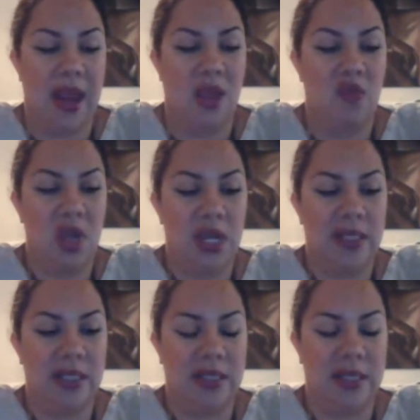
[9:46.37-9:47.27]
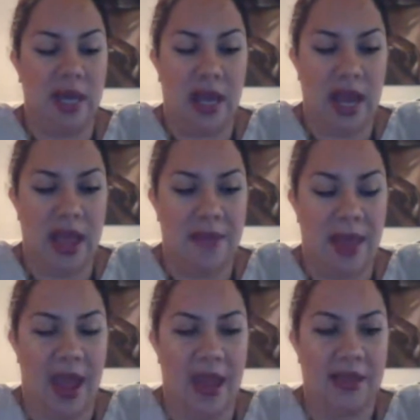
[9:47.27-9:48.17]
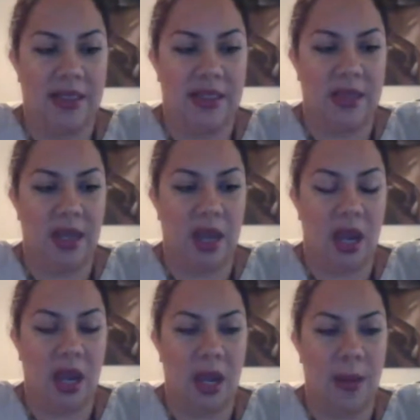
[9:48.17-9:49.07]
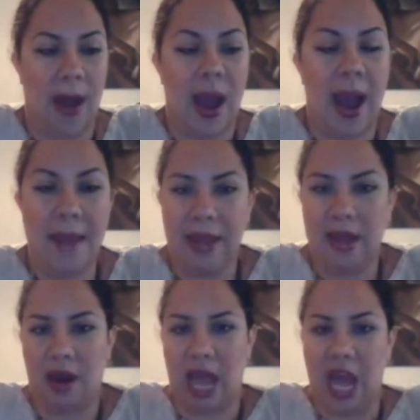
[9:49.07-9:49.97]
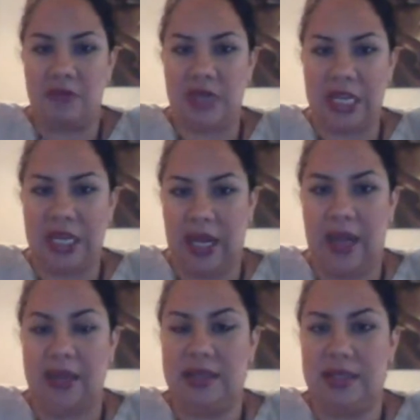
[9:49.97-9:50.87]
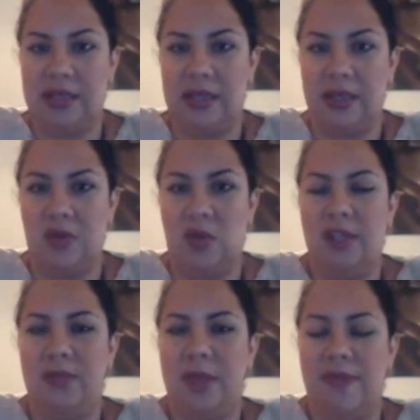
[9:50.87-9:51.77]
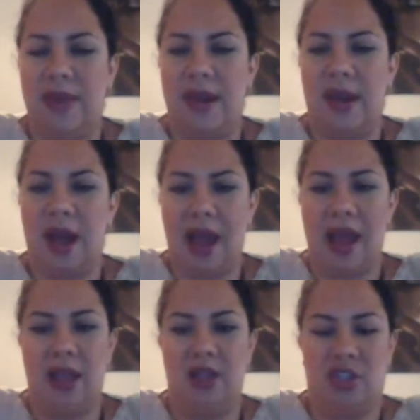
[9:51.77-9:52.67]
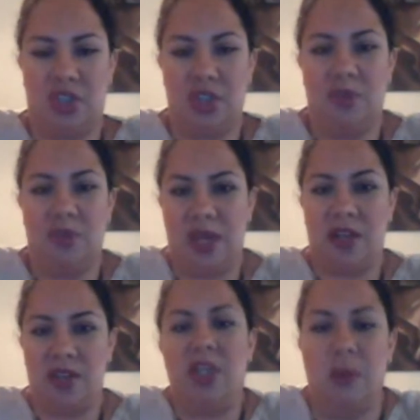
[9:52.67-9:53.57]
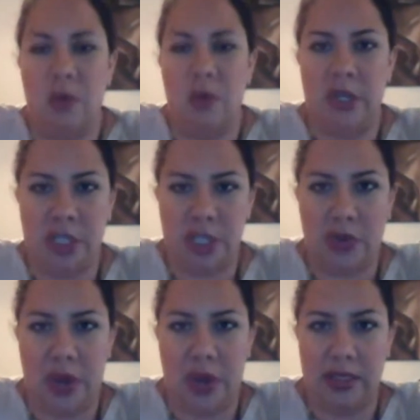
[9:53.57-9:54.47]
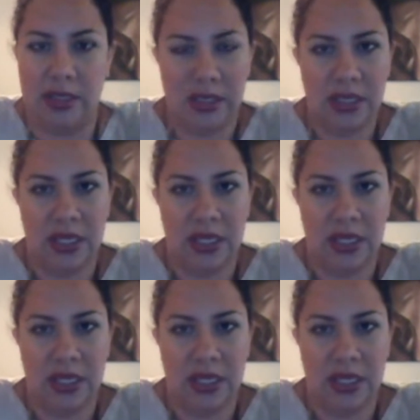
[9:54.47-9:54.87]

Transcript: And I realized at the time that I may not have needed it, which meant that I should be contributing to it.